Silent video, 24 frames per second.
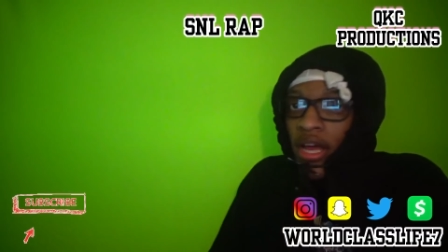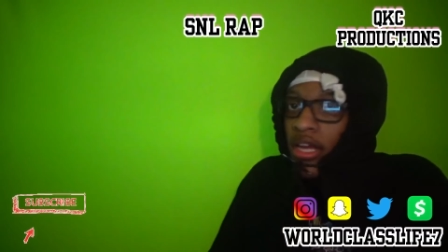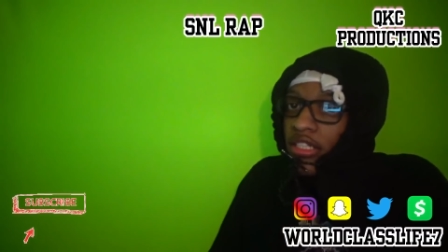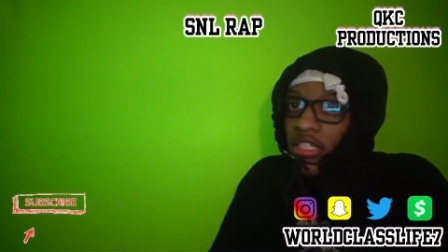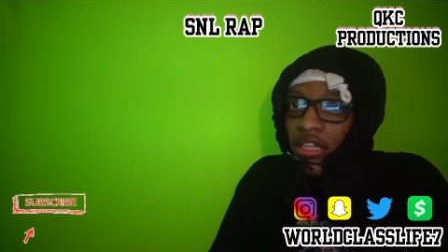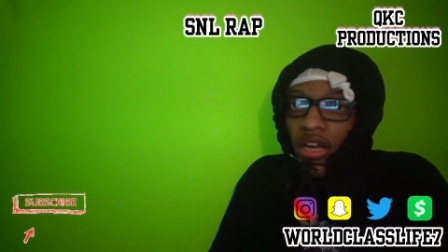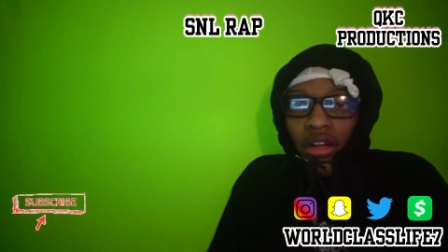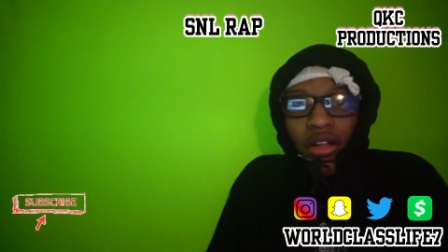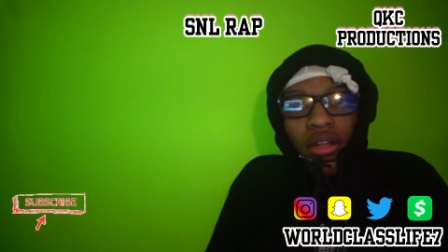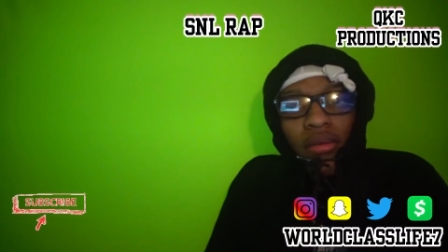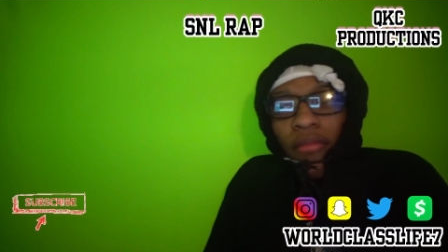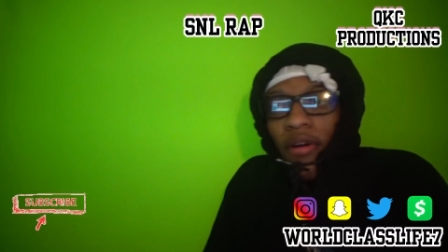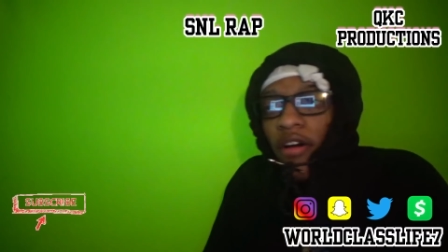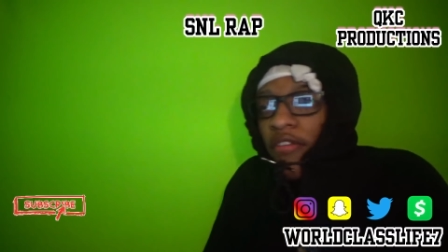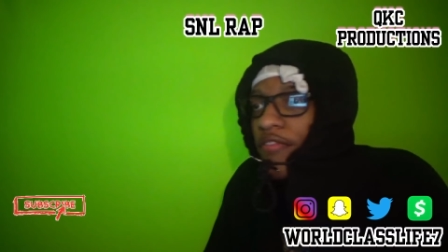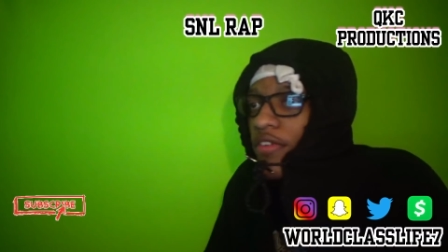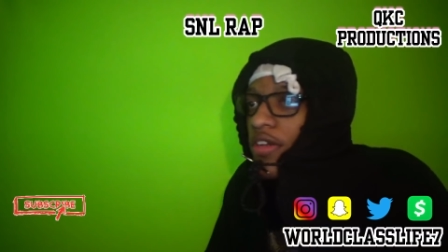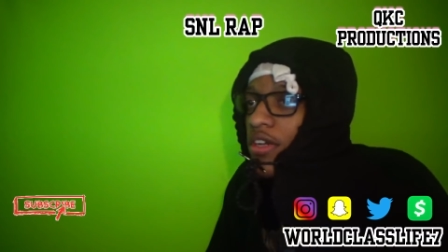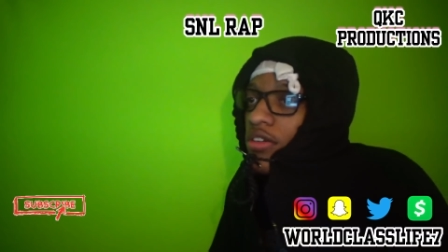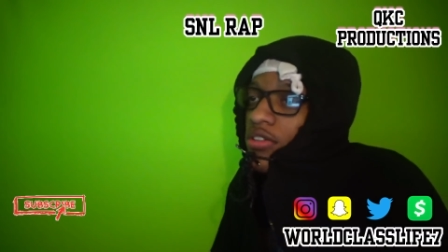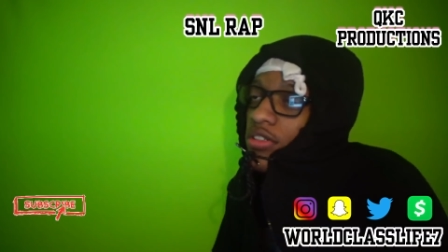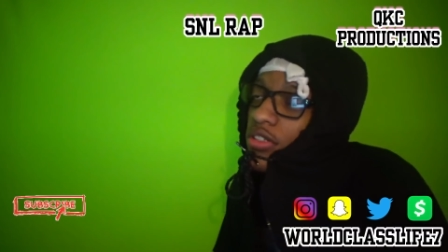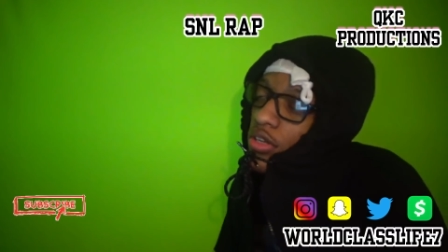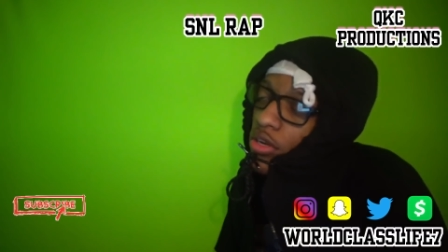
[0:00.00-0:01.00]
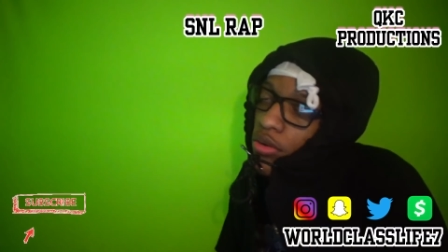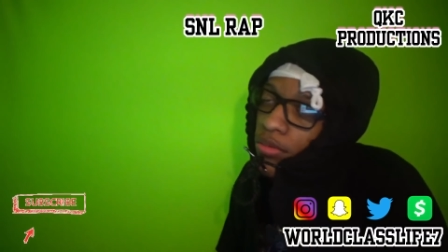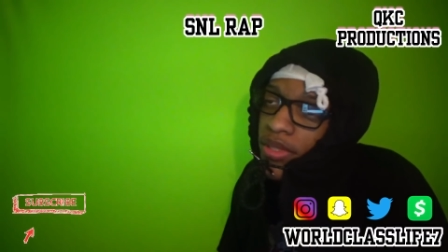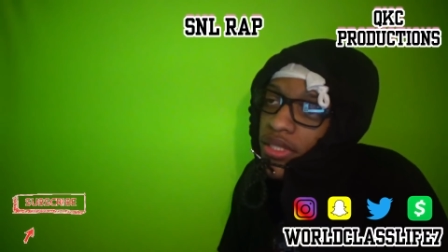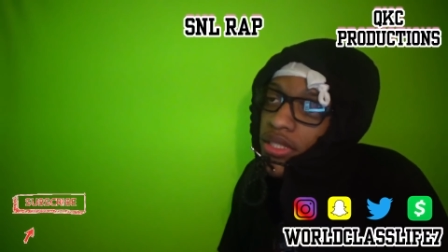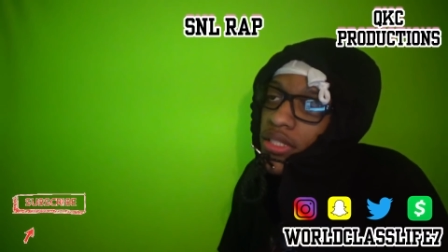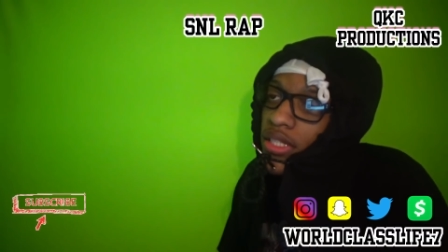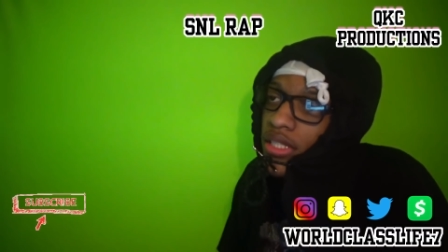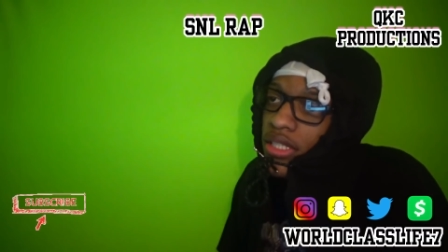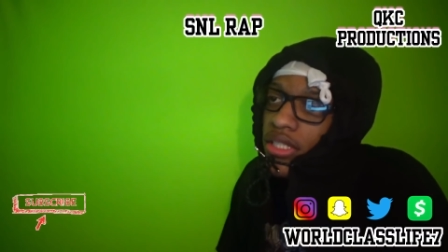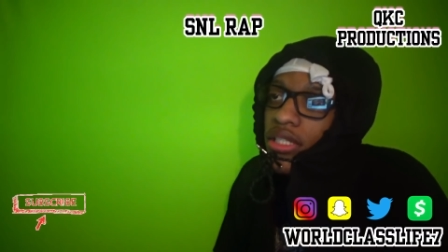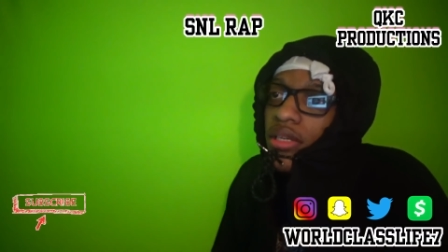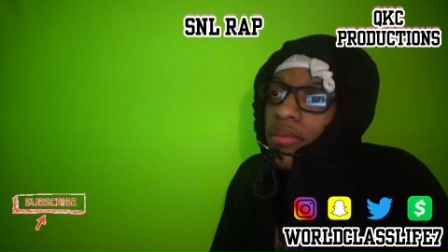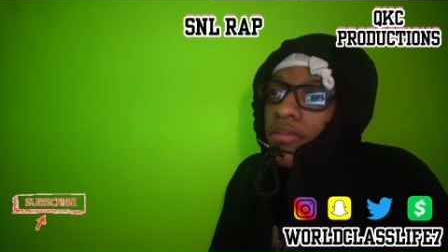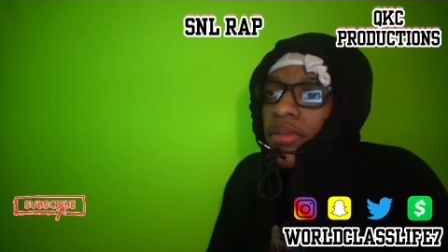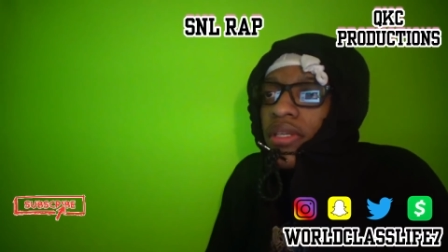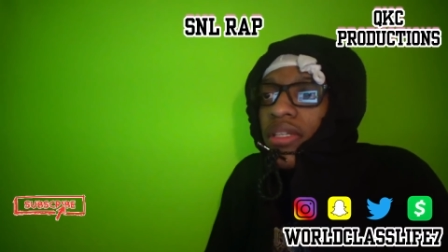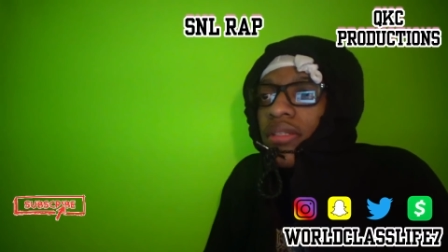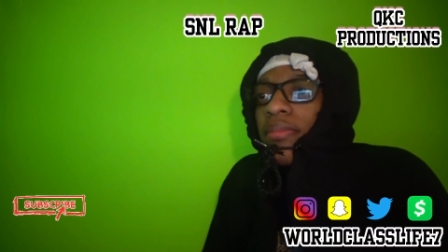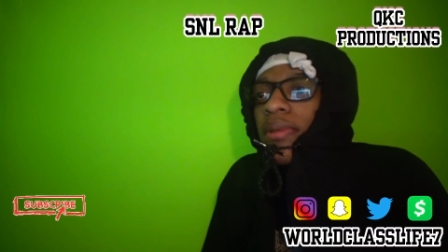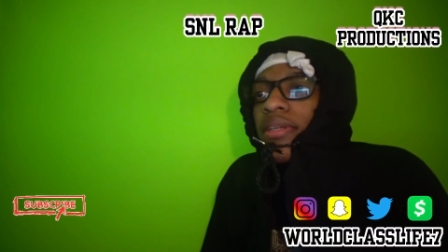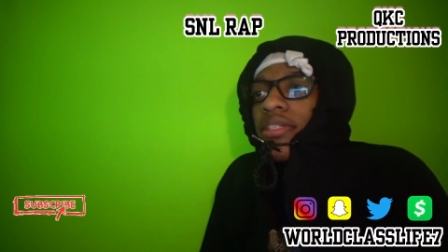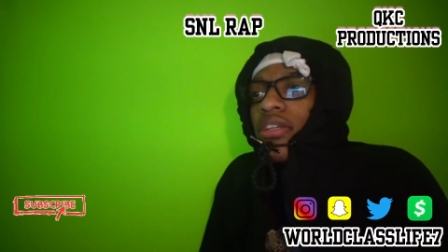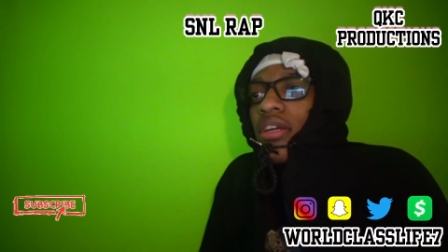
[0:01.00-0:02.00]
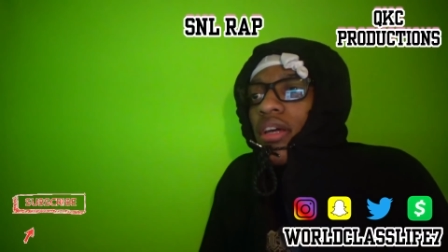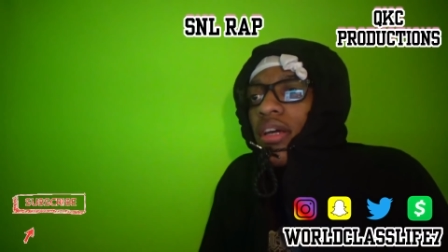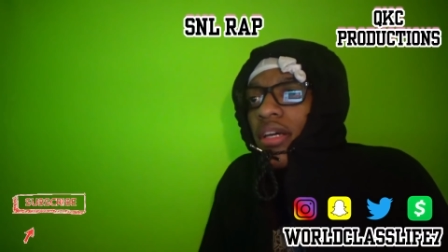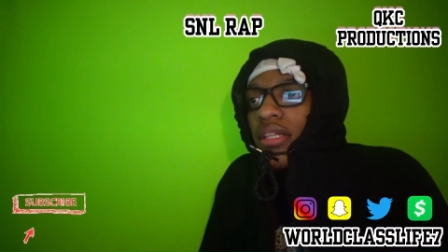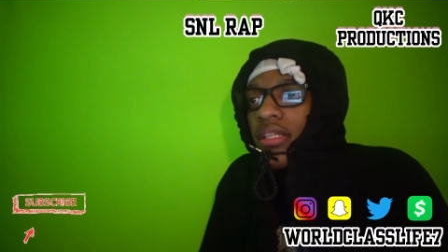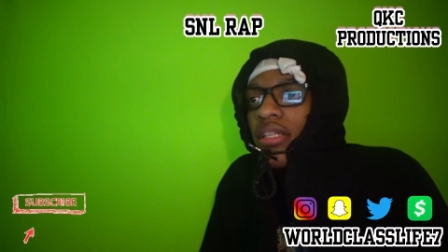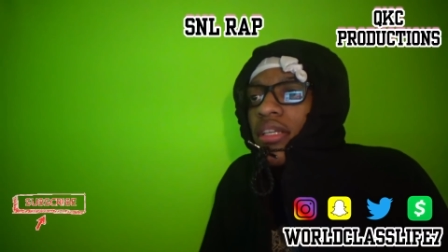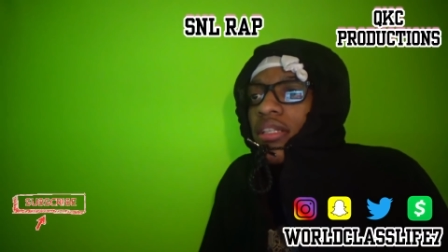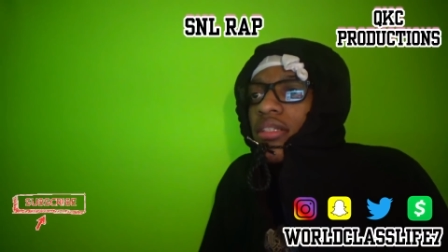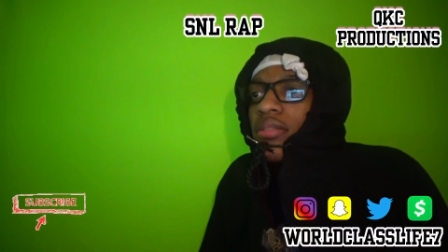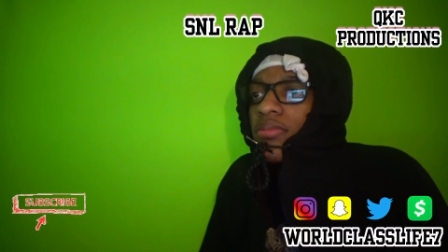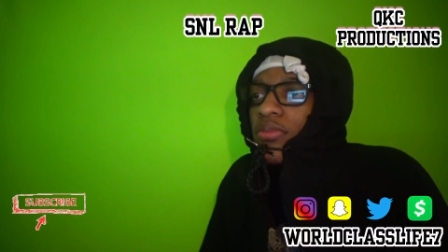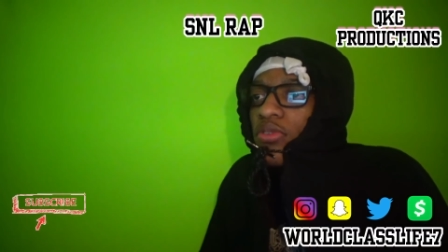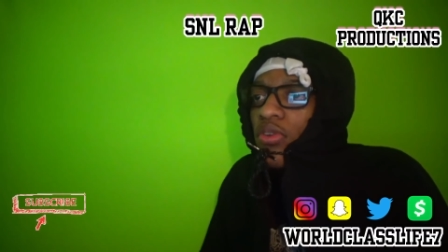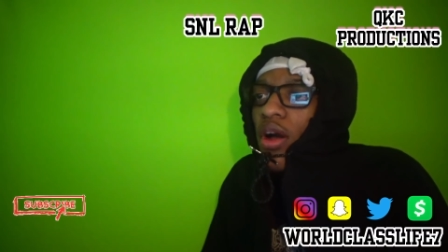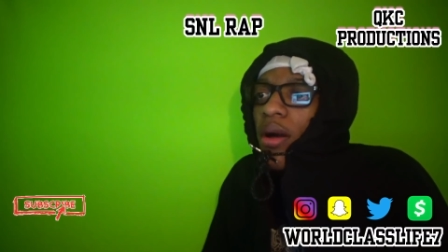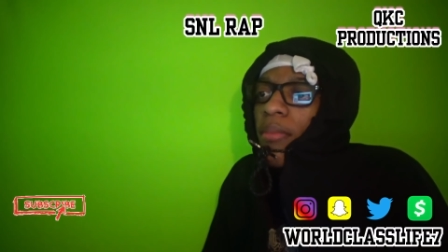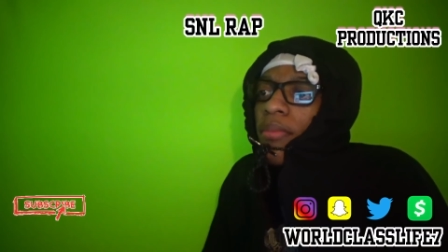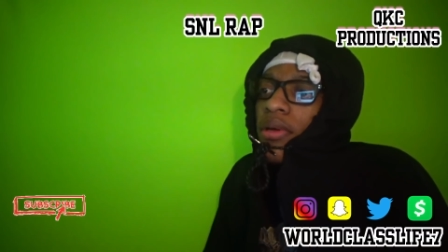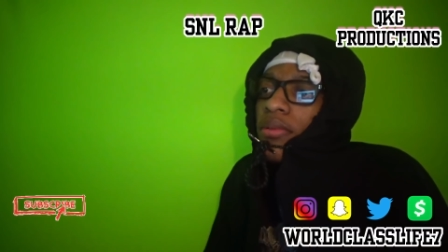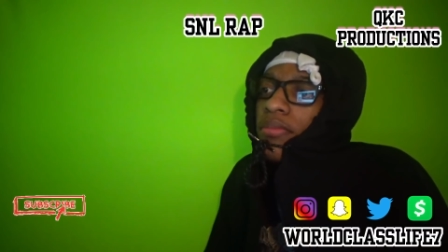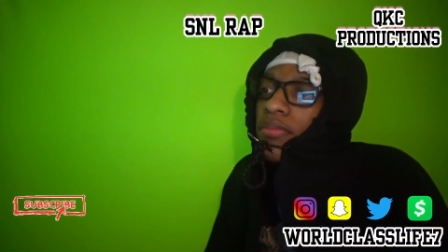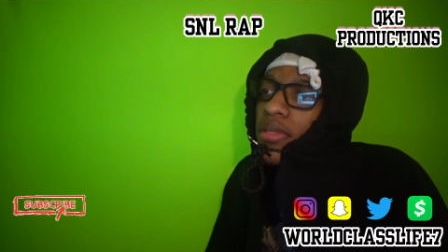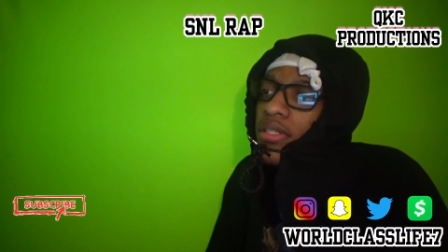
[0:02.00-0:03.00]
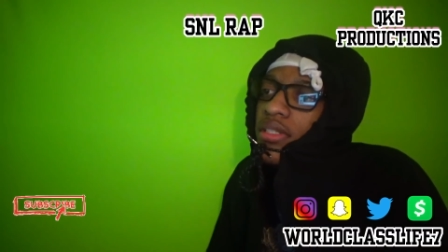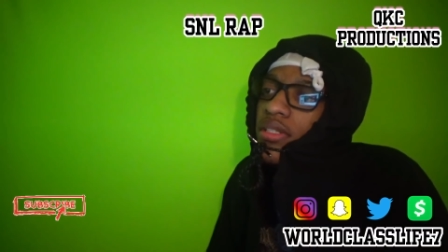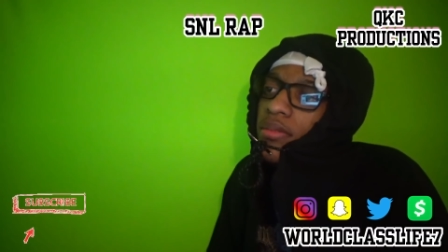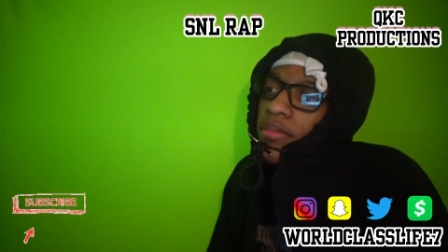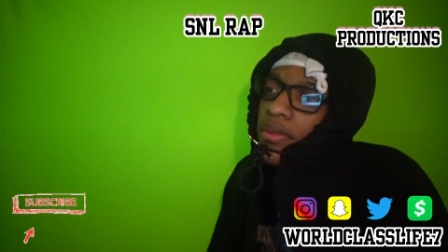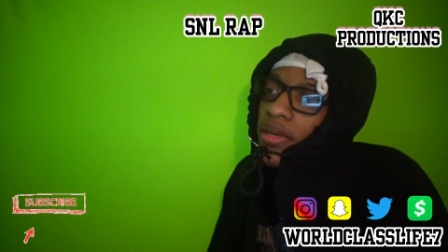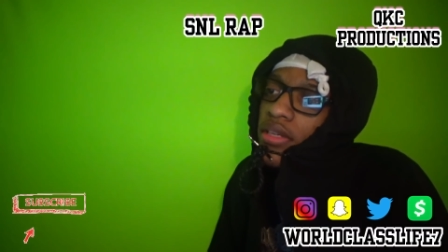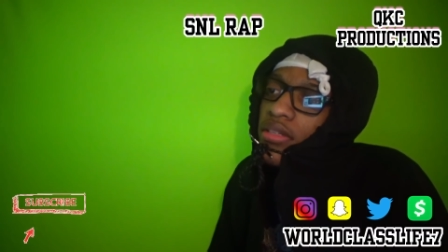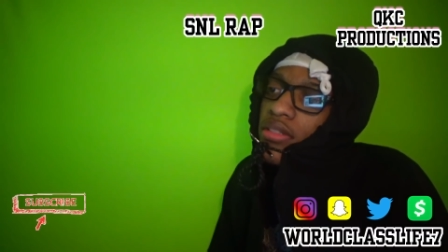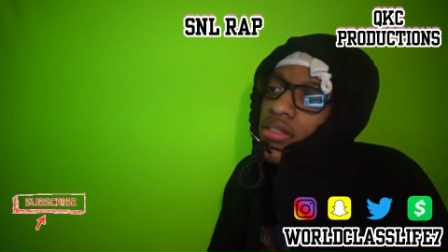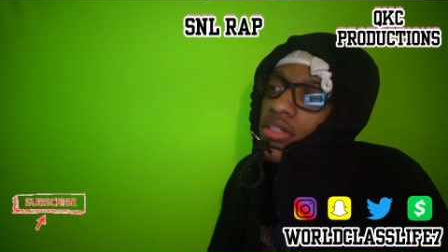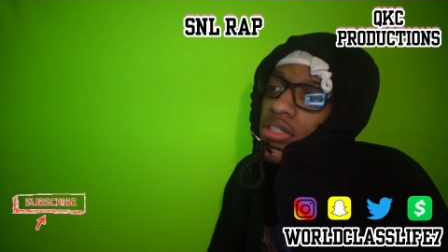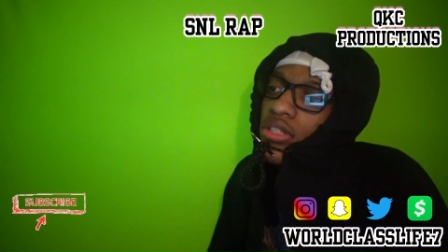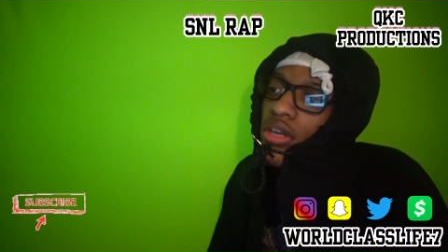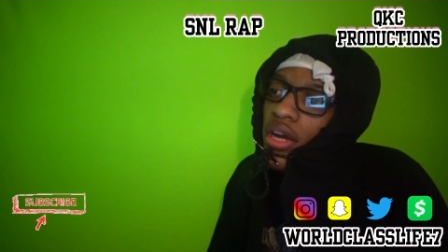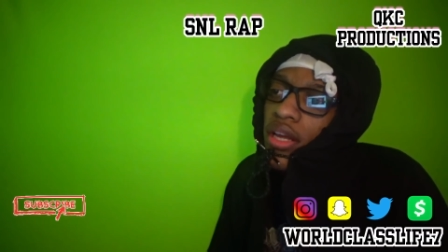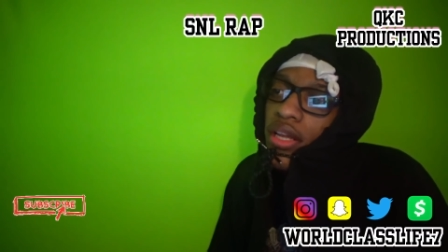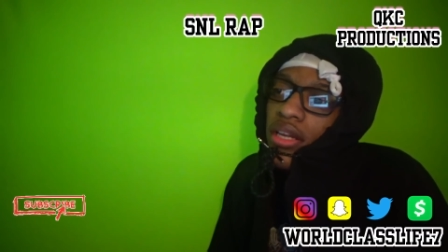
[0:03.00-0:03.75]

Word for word: Share all of my videos and don't be stingy. And please make sure I hit that subscribe button plus the bell so that